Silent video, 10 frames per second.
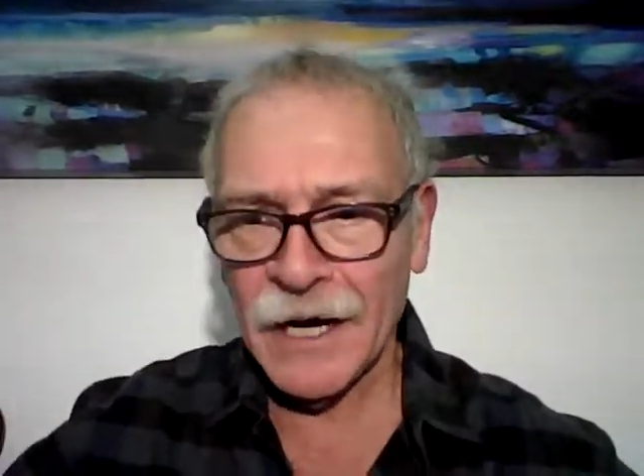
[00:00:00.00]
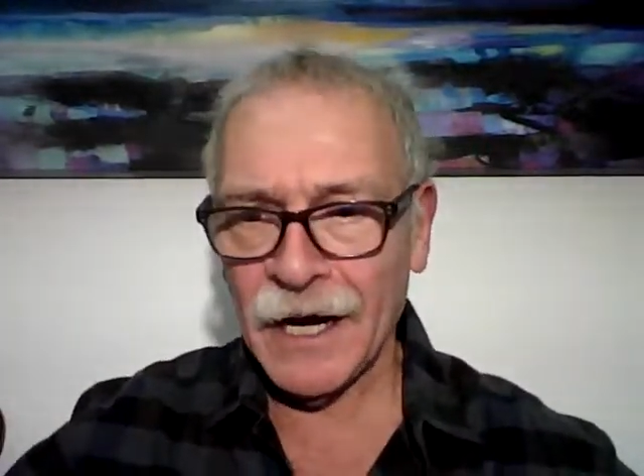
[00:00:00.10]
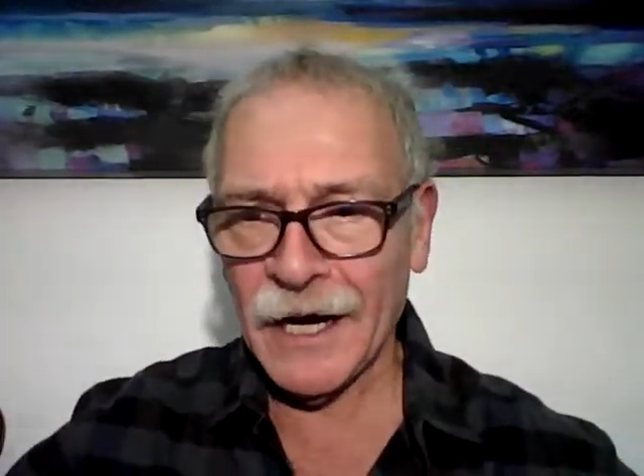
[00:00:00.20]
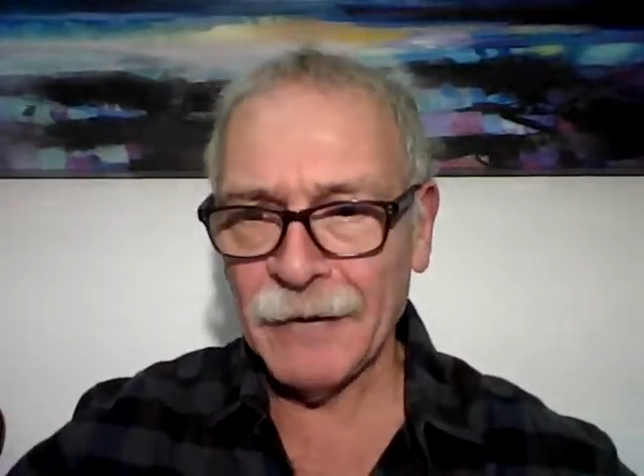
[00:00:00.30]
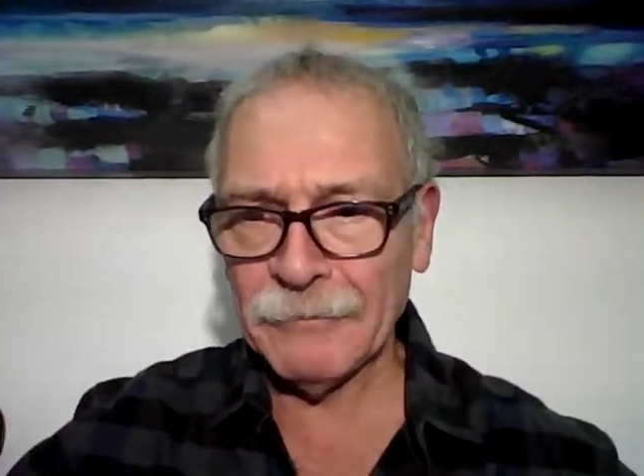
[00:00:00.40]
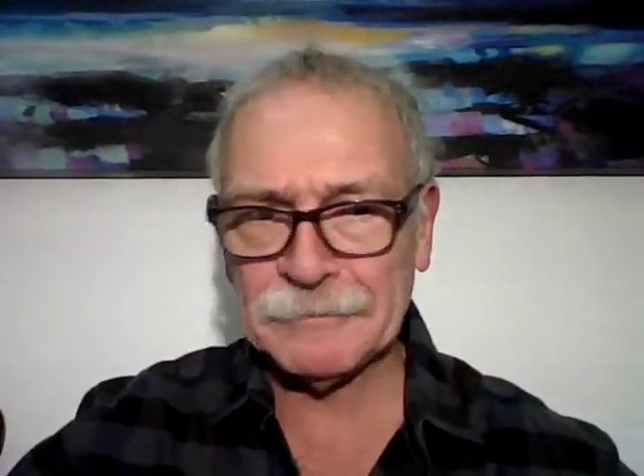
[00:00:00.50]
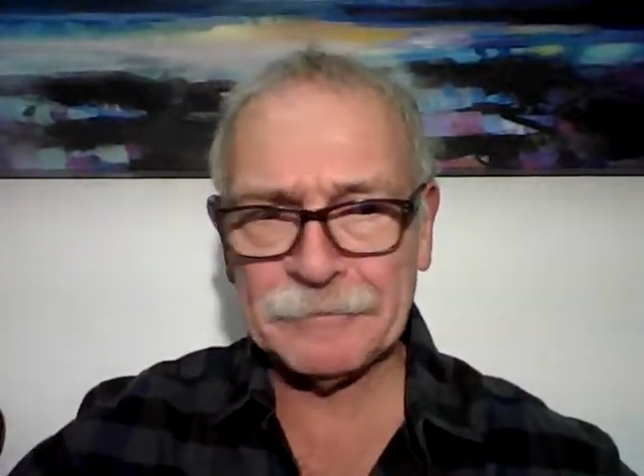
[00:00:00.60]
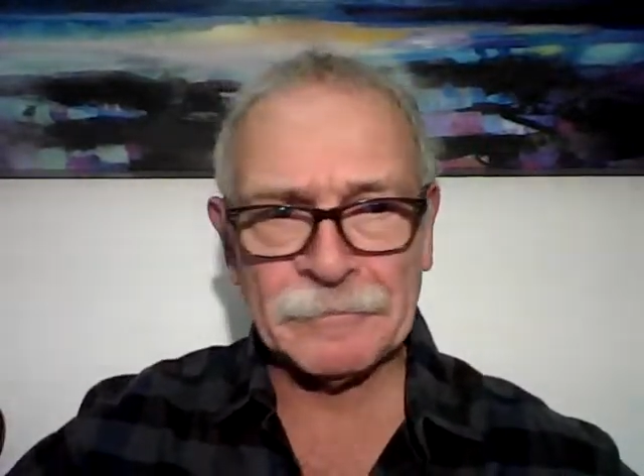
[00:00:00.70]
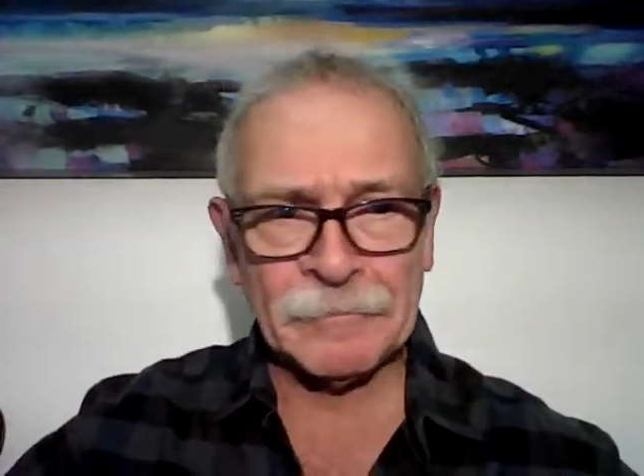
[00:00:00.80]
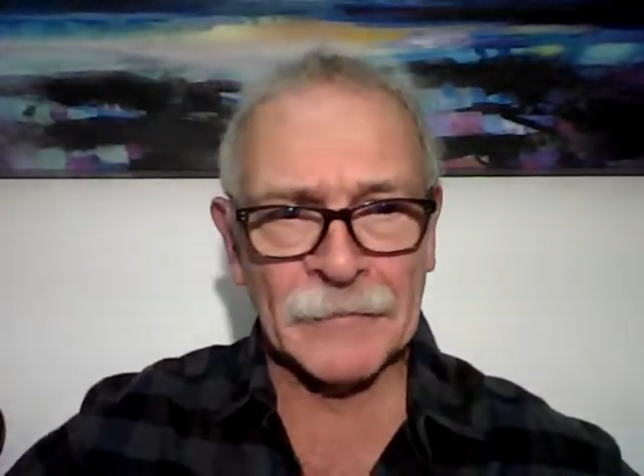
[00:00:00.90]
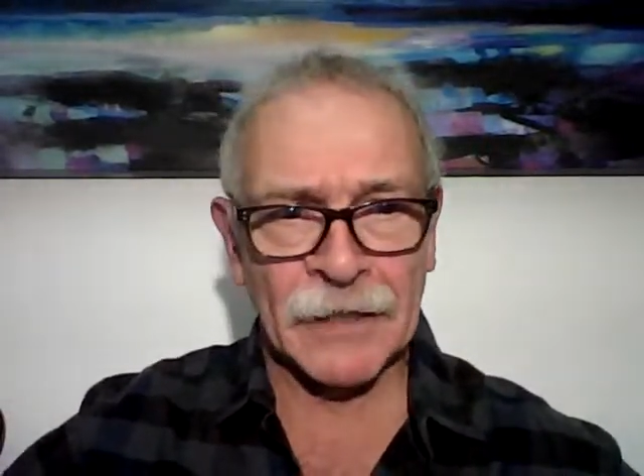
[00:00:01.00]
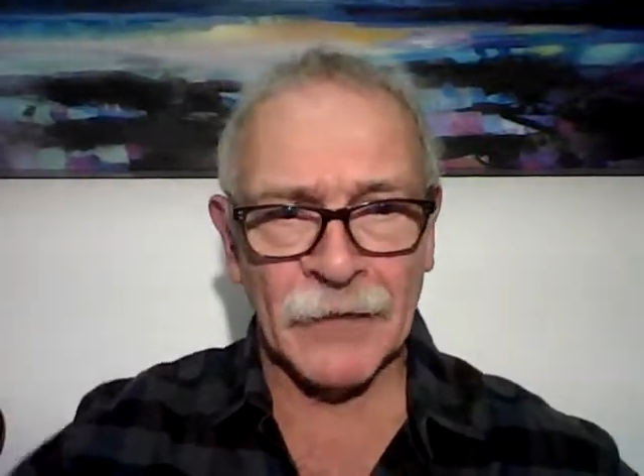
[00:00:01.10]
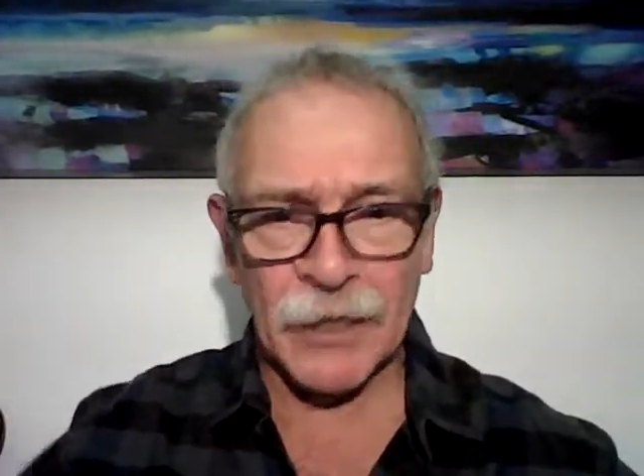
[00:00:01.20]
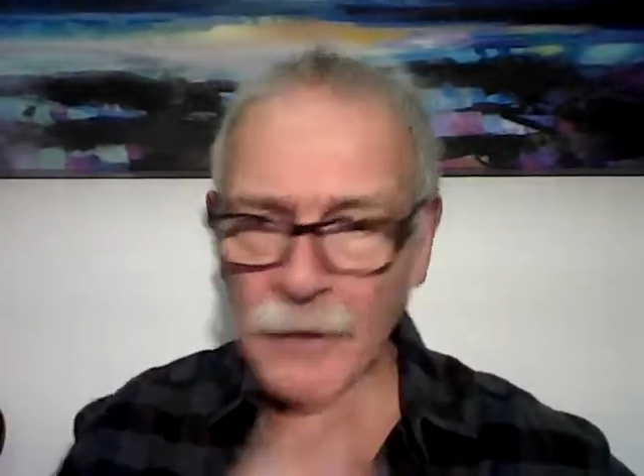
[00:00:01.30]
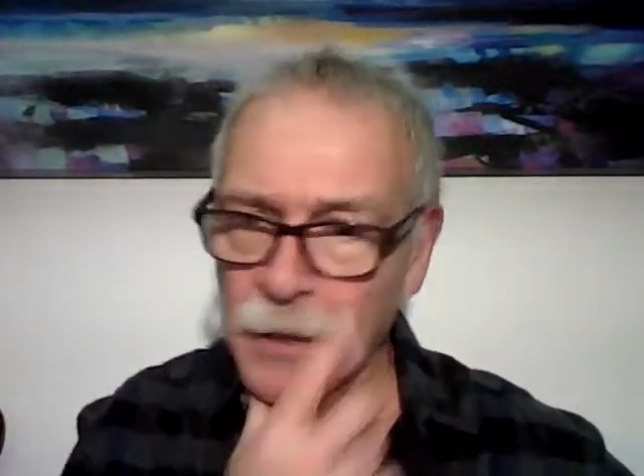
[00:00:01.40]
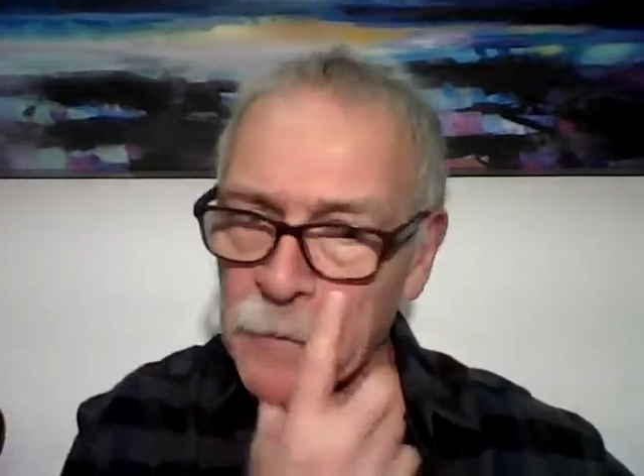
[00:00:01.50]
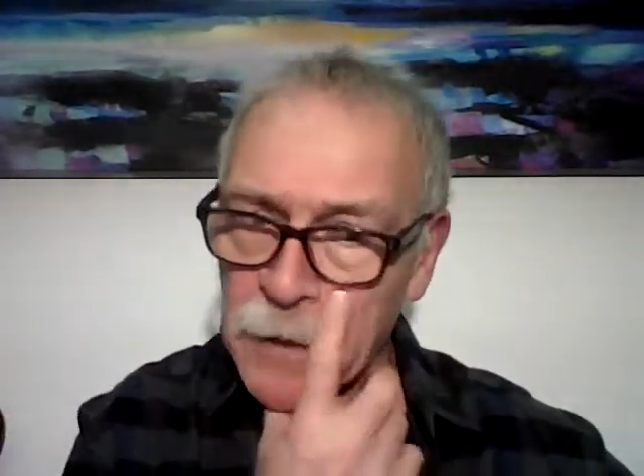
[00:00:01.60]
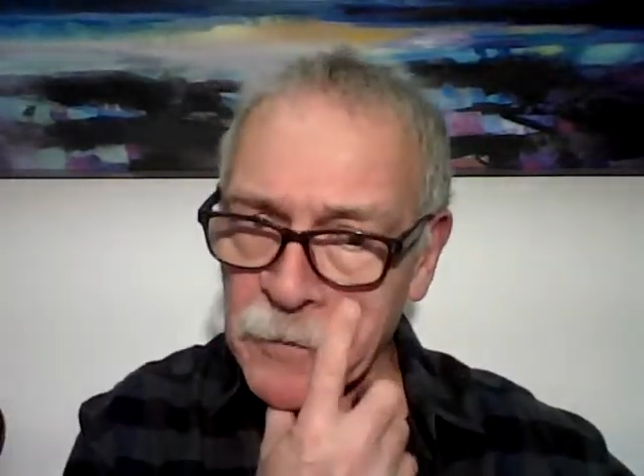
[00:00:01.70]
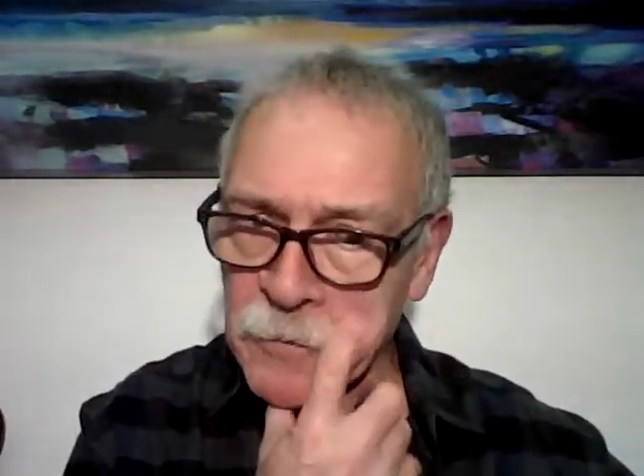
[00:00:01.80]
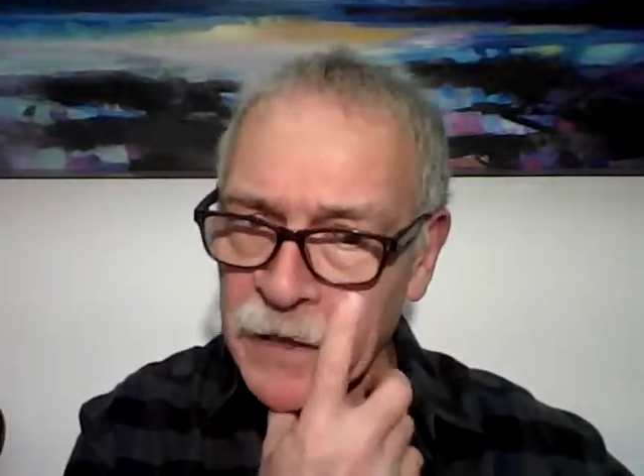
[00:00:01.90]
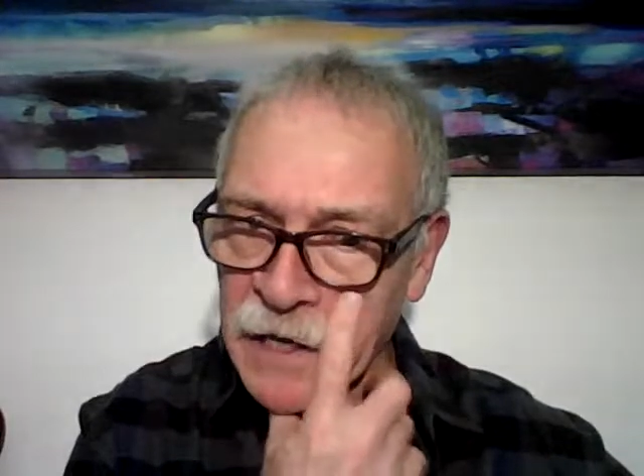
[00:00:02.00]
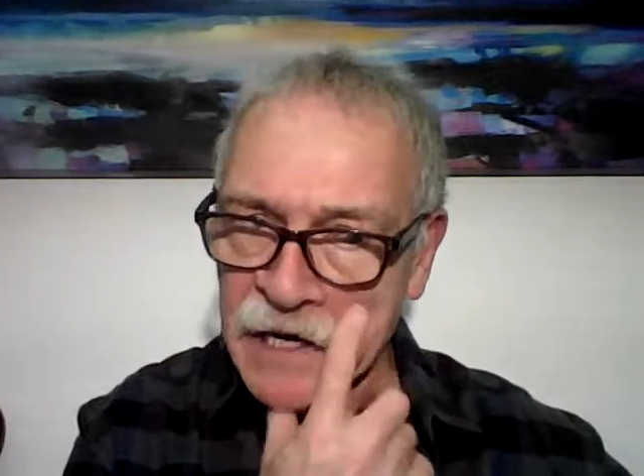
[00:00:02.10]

Right, at the moment we